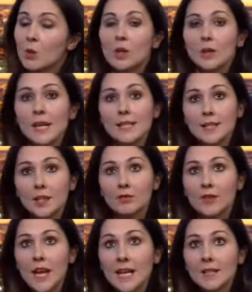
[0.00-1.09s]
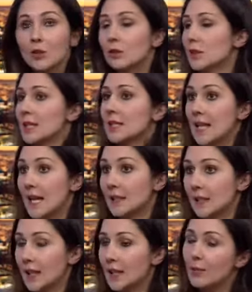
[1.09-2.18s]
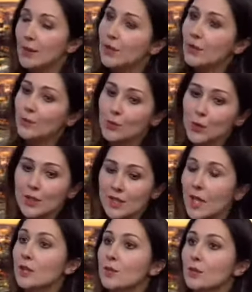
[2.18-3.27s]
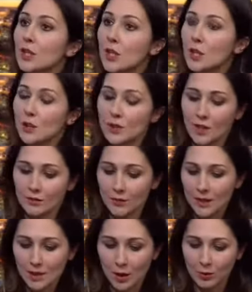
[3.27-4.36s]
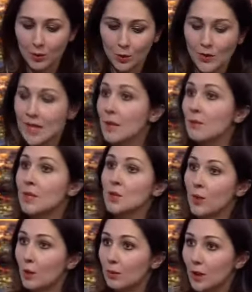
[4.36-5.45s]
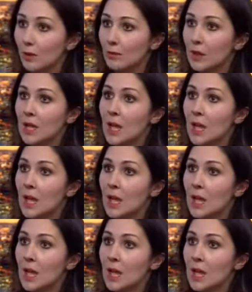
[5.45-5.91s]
Well, it's conveyed not intently, but through subtle cues. So, for example, the image problem.